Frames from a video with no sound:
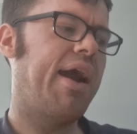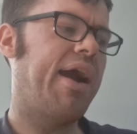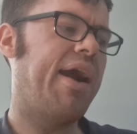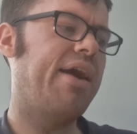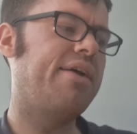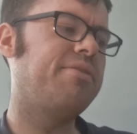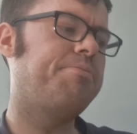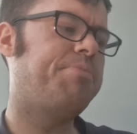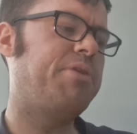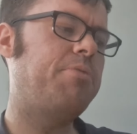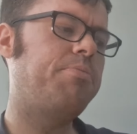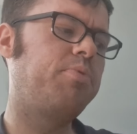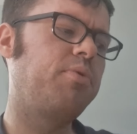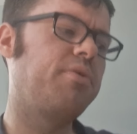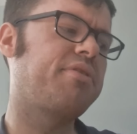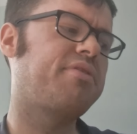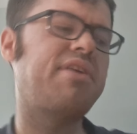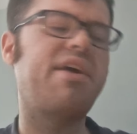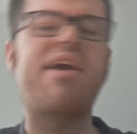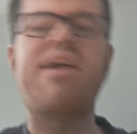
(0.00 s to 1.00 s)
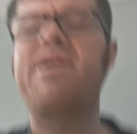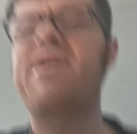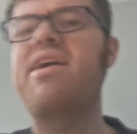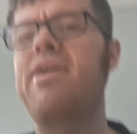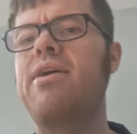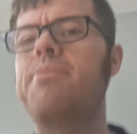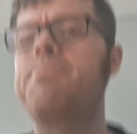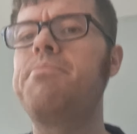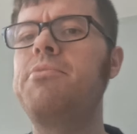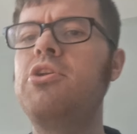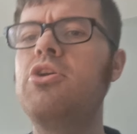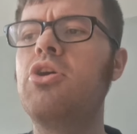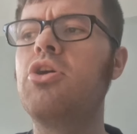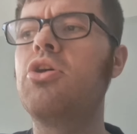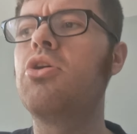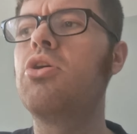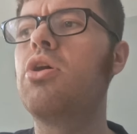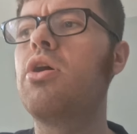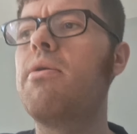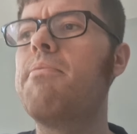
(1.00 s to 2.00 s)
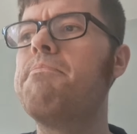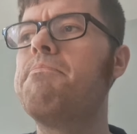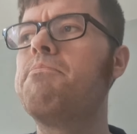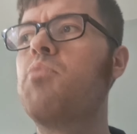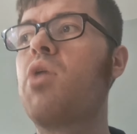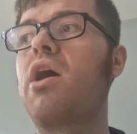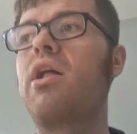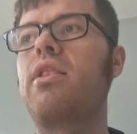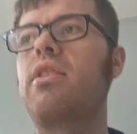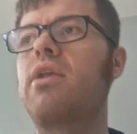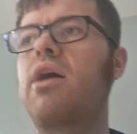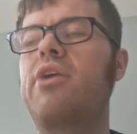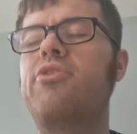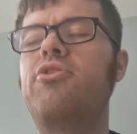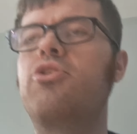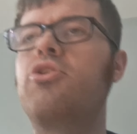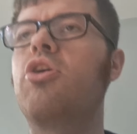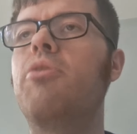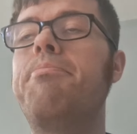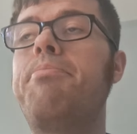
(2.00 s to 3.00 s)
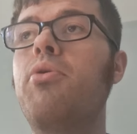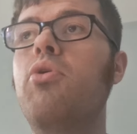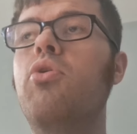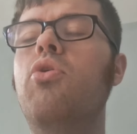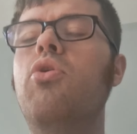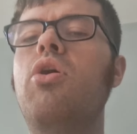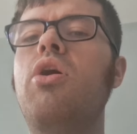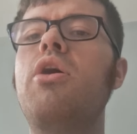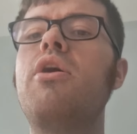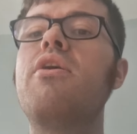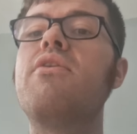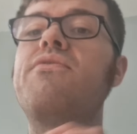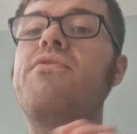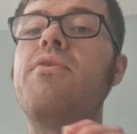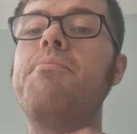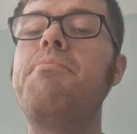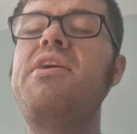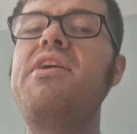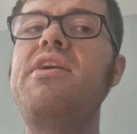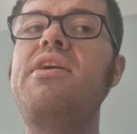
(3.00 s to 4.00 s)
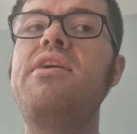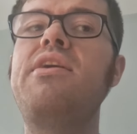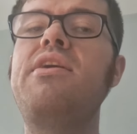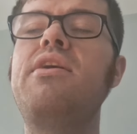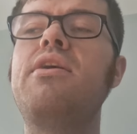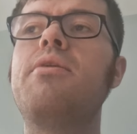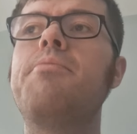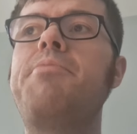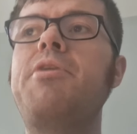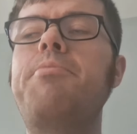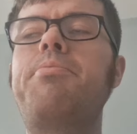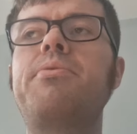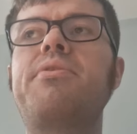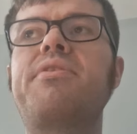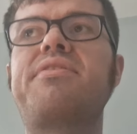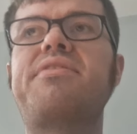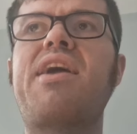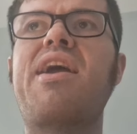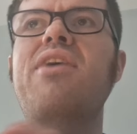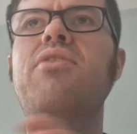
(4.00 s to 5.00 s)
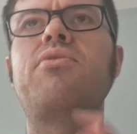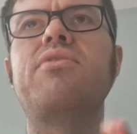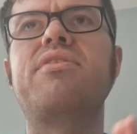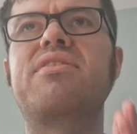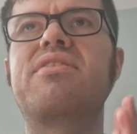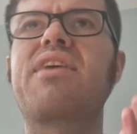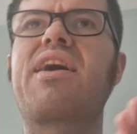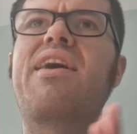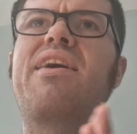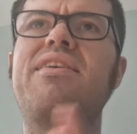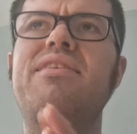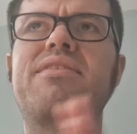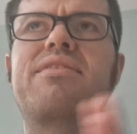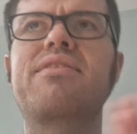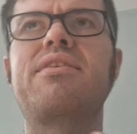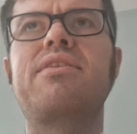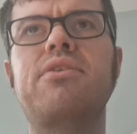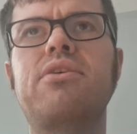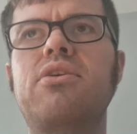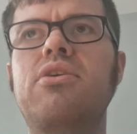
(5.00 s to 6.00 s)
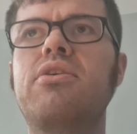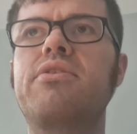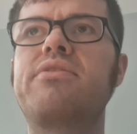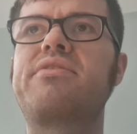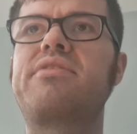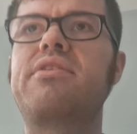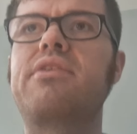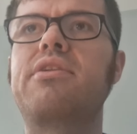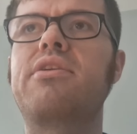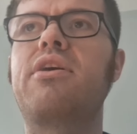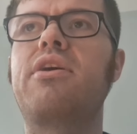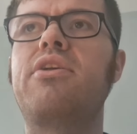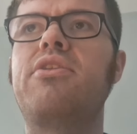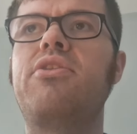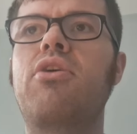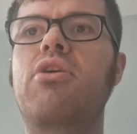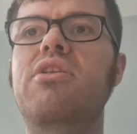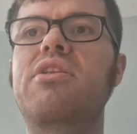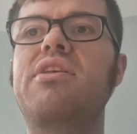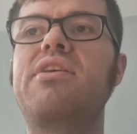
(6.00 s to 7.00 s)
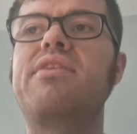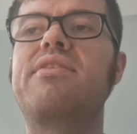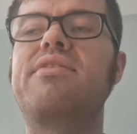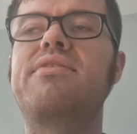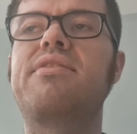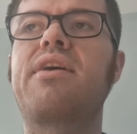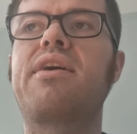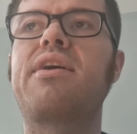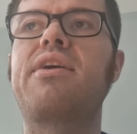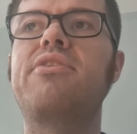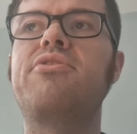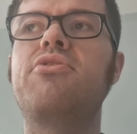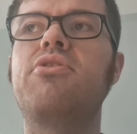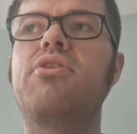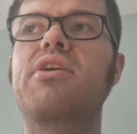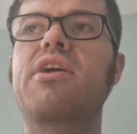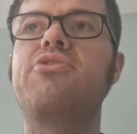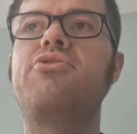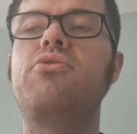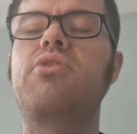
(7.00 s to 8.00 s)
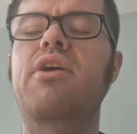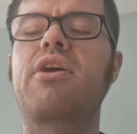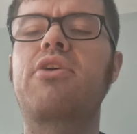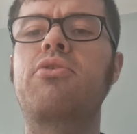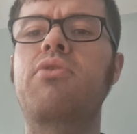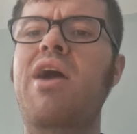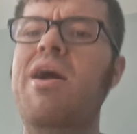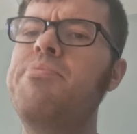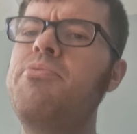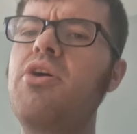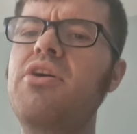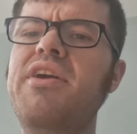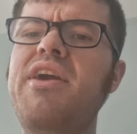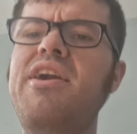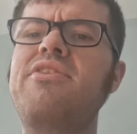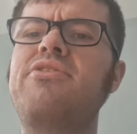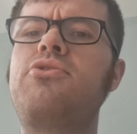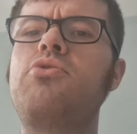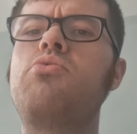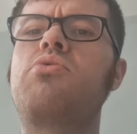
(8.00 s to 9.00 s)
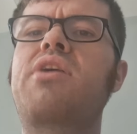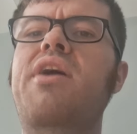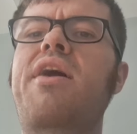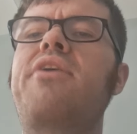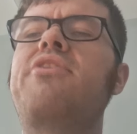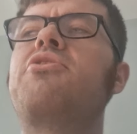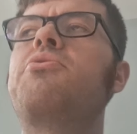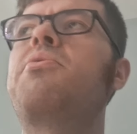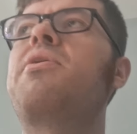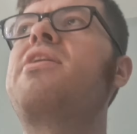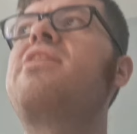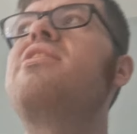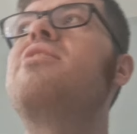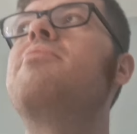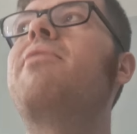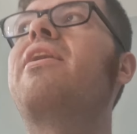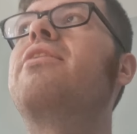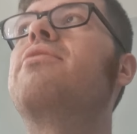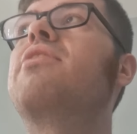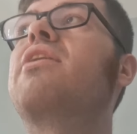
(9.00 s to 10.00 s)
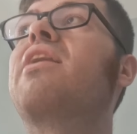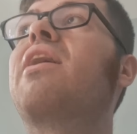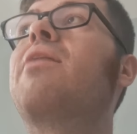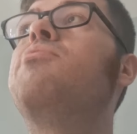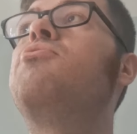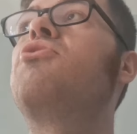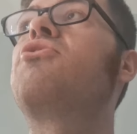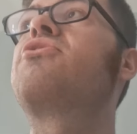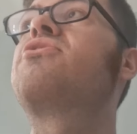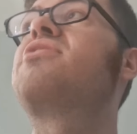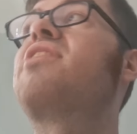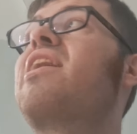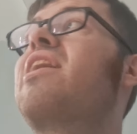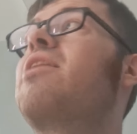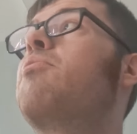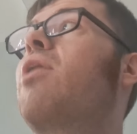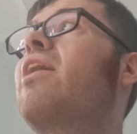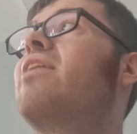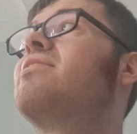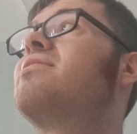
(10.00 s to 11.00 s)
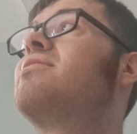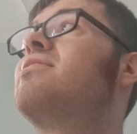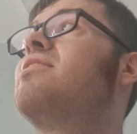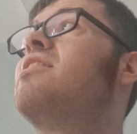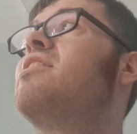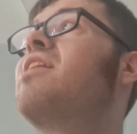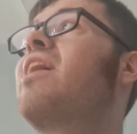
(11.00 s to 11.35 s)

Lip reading: And people say, you know, well, I don't know, but for me, people say, oh, it's Guiseley, you know, still a non-league side, don't get too carried away. I'm not getting too carried away here, by the way. I'm just saying what I see,